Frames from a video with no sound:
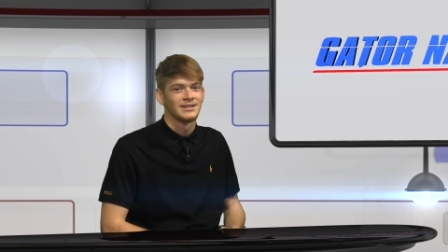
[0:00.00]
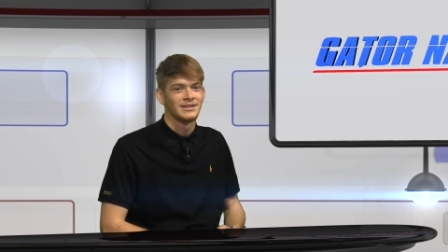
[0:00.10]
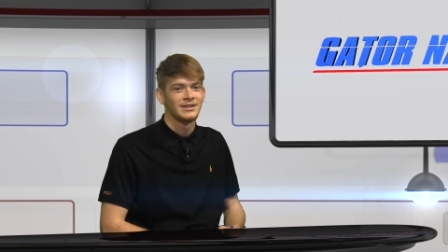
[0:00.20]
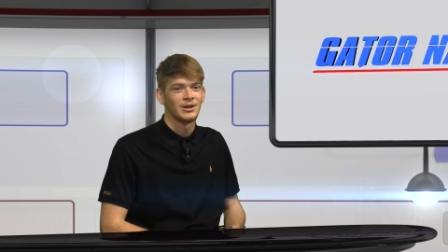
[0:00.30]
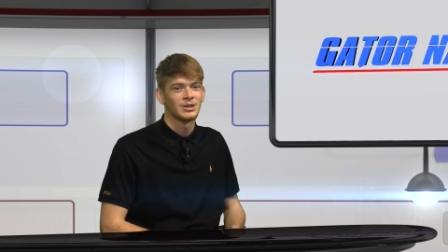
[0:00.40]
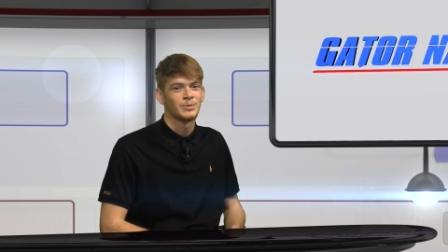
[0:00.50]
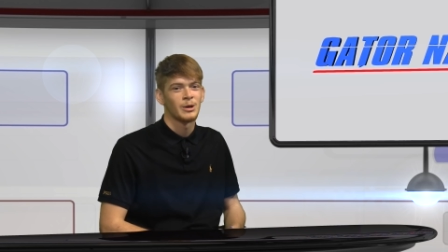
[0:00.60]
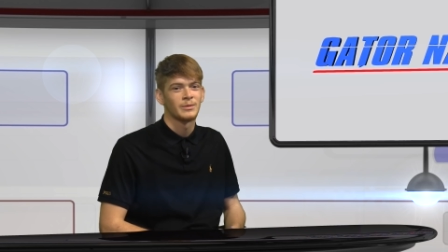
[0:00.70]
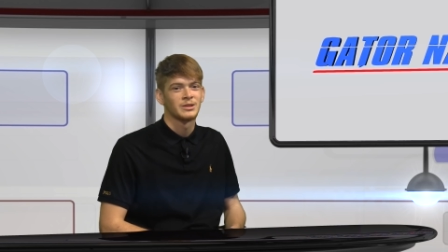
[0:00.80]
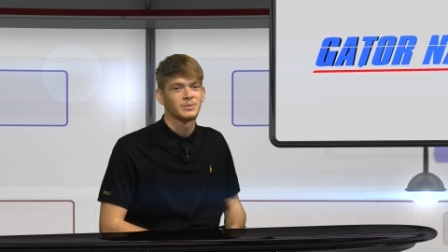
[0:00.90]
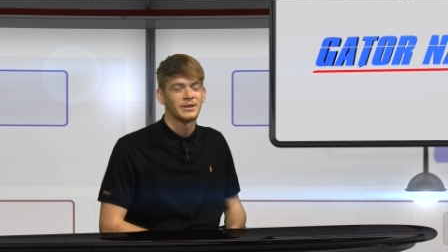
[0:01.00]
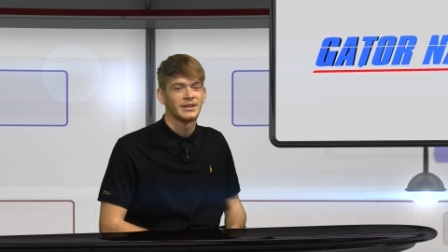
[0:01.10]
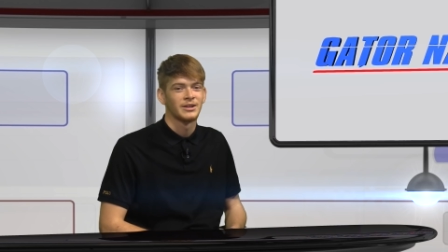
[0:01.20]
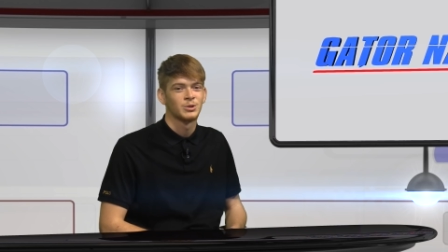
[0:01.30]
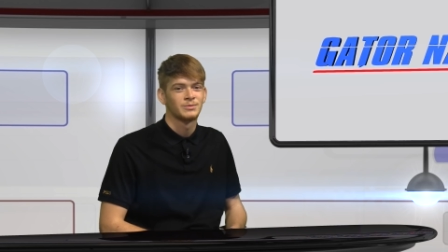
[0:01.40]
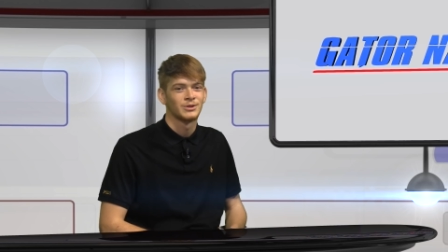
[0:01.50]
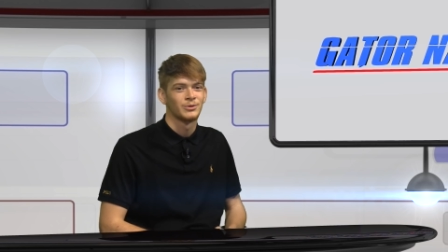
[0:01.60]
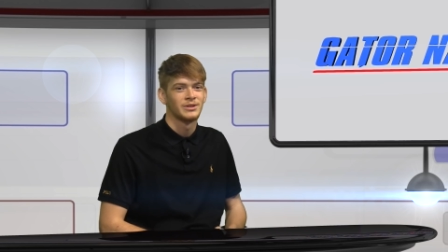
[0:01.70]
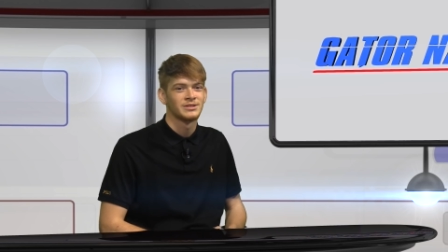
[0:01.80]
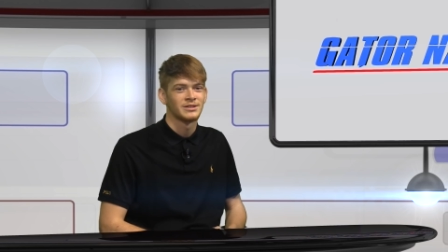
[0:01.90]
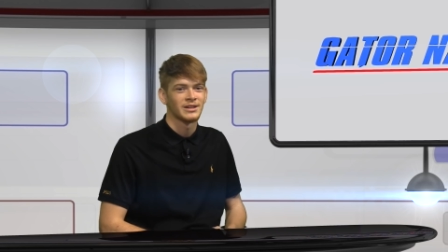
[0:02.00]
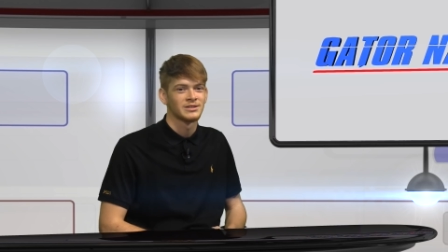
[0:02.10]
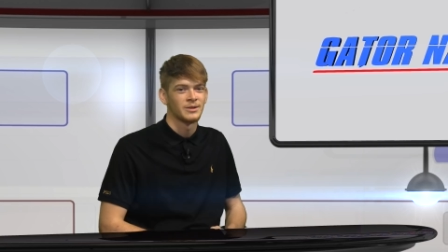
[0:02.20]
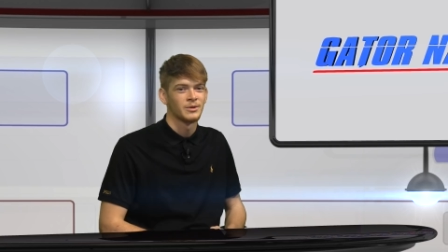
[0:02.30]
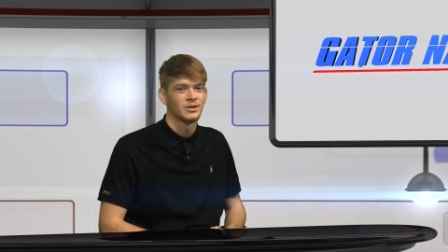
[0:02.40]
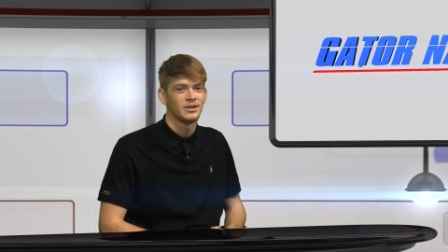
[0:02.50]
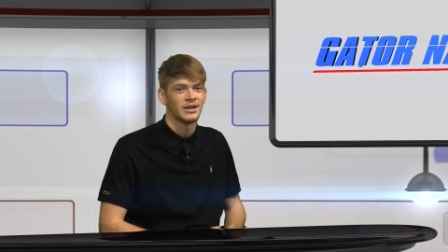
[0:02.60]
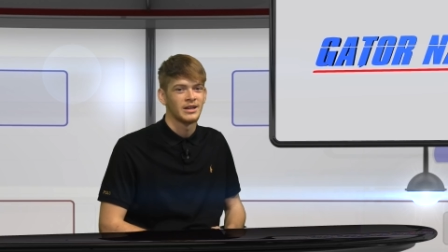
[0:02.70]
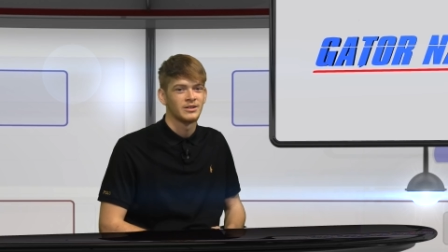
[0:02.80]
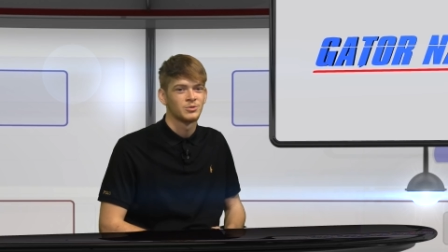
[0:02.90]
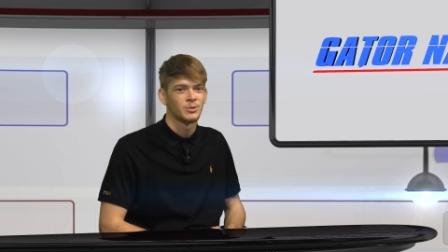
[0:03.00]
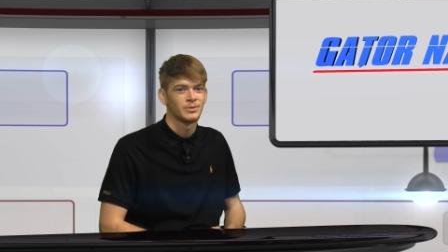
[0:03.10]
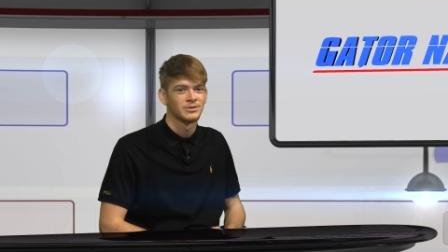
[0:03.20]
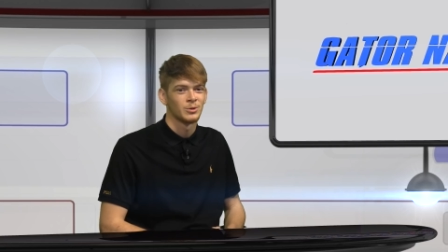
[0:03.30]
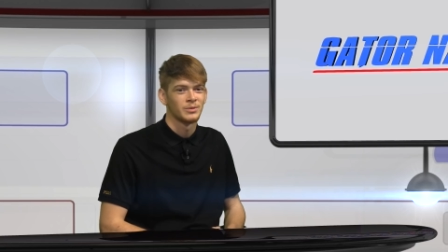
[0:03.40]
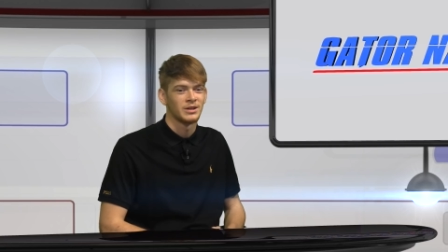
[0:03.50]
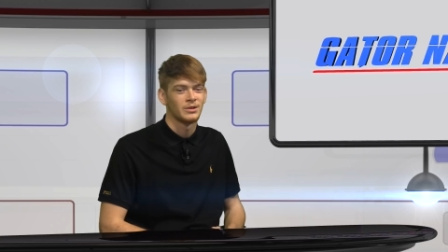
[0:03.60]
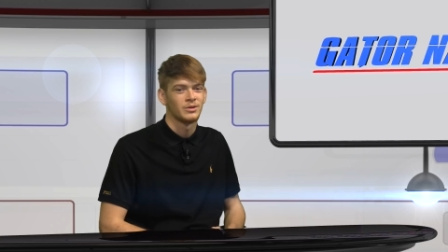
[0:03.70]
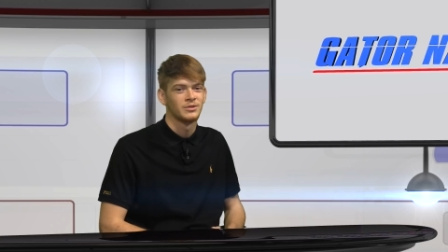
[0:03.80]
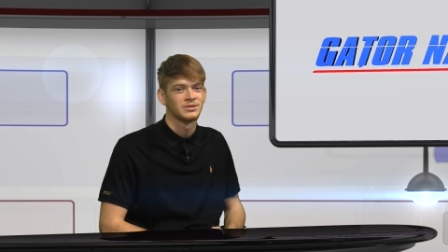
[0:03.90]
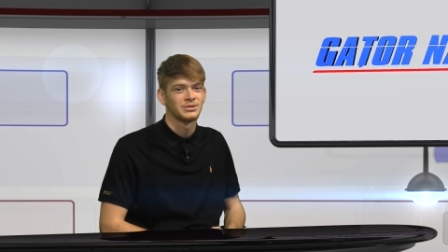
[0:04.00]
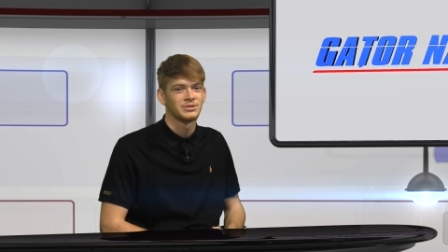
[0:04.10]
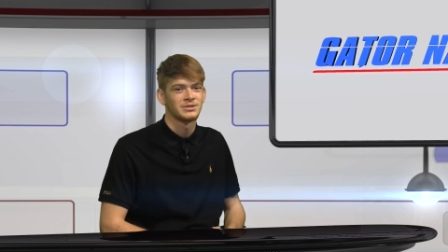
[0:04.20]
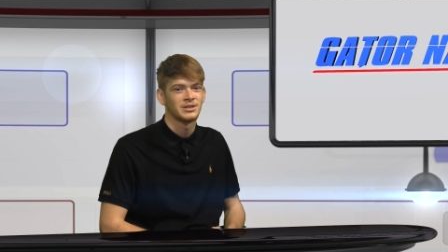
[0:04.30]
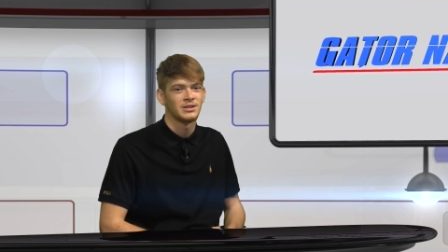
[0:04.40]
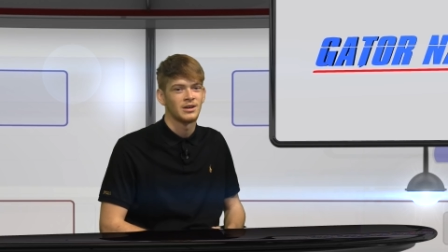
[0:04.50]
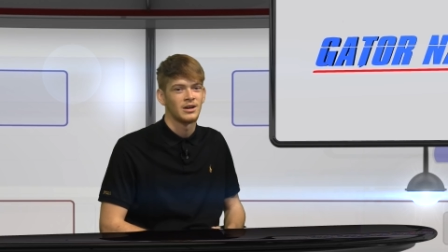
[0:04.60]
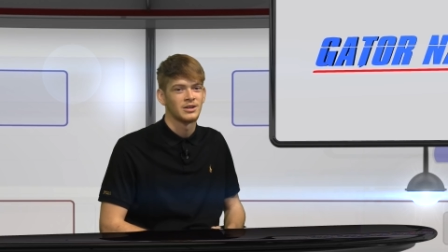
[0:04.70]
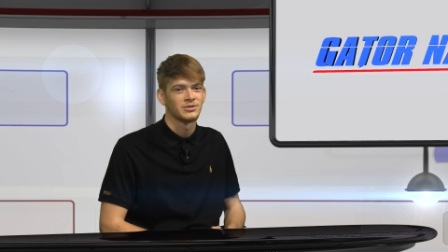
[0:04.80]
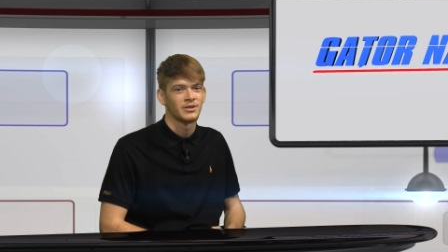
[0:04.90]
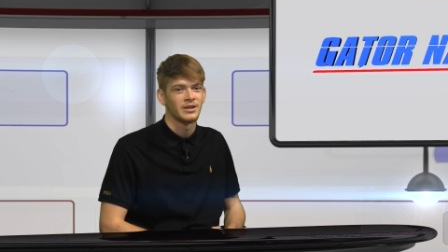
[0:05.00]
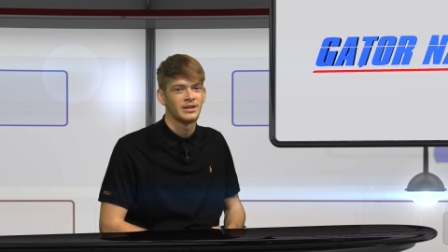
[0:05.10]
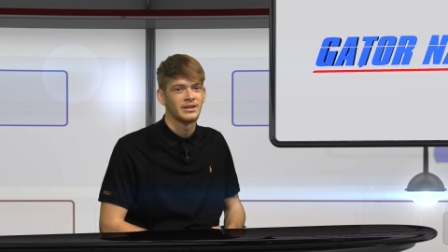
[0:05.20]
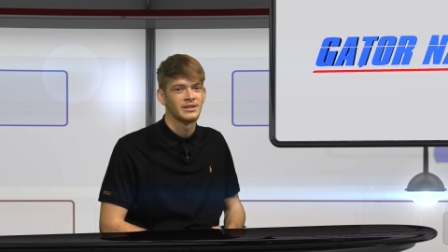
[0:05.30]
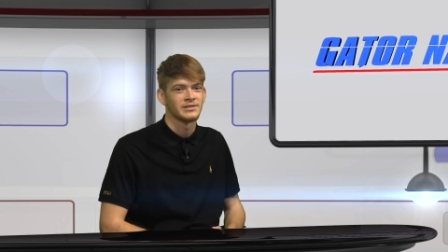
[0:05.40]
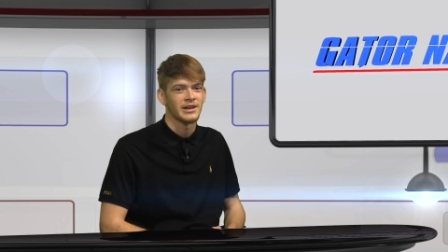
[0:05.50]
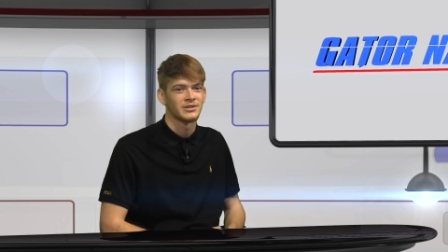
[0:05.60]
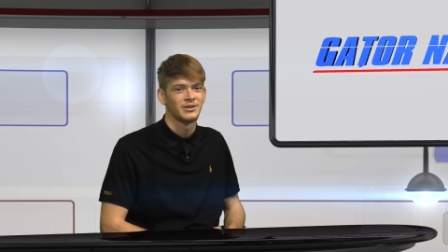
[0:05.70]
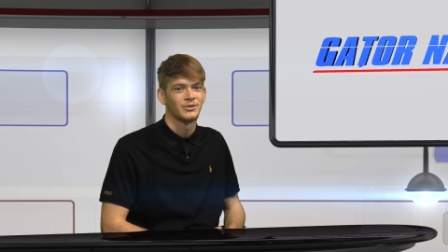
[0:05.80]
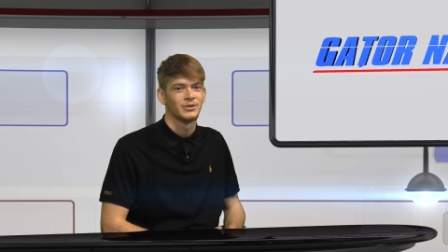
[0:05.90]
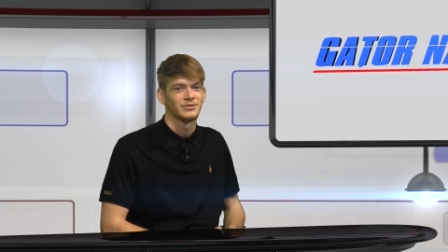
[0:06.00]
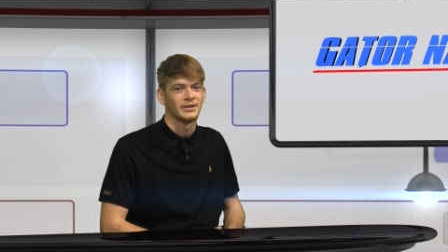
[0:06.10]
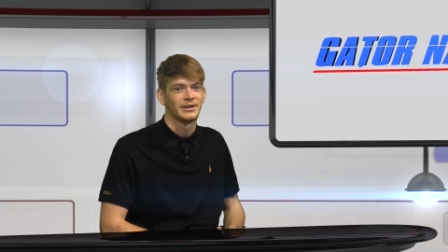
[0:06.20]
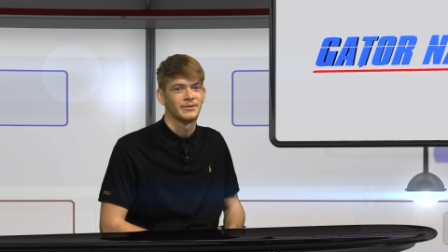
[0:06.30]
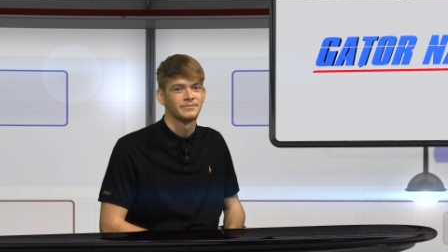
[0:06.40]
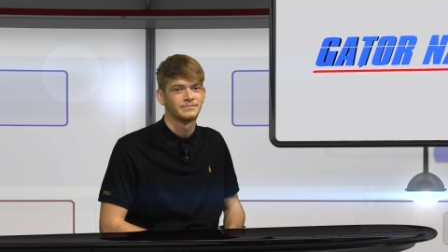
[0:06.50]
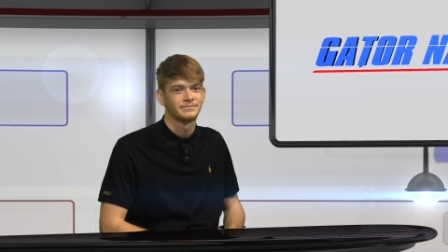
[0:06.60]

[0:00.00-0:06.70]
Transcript: The art department is planning a trip to Greece next summer, and the trip is open to anyone who's interested. Andre is actually in Greece right now.